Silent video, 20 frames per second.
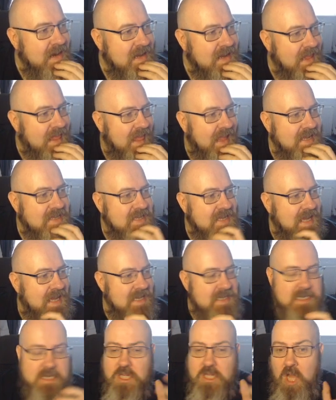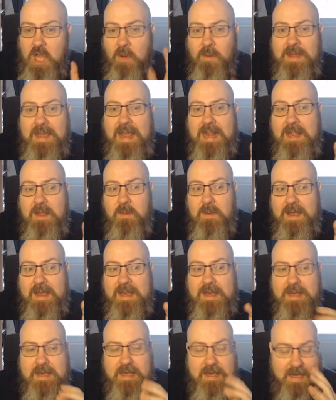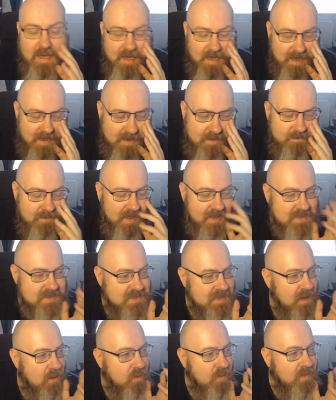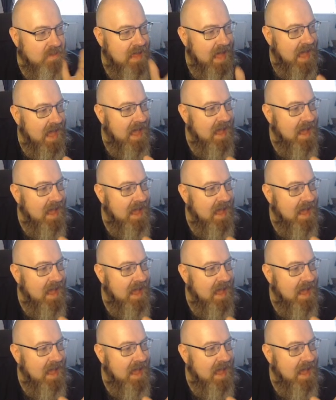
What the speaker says: Classic isn't going anywhere, it's still there,